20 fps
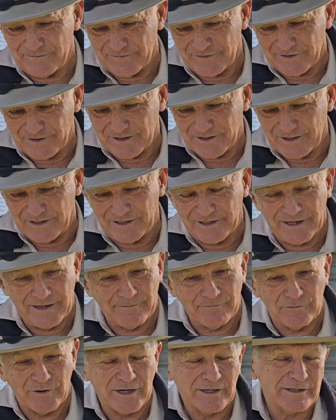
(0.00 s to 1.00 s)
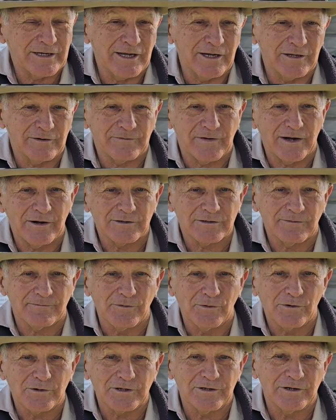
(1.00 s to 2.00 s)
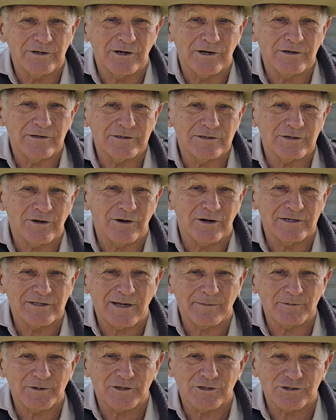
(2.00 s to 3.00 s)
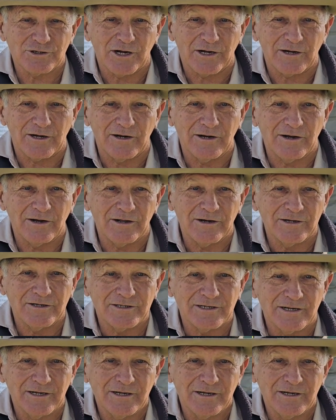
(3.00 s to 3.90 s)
Right down as far as the Falkland Islands, as high as up as the Shetland Islands.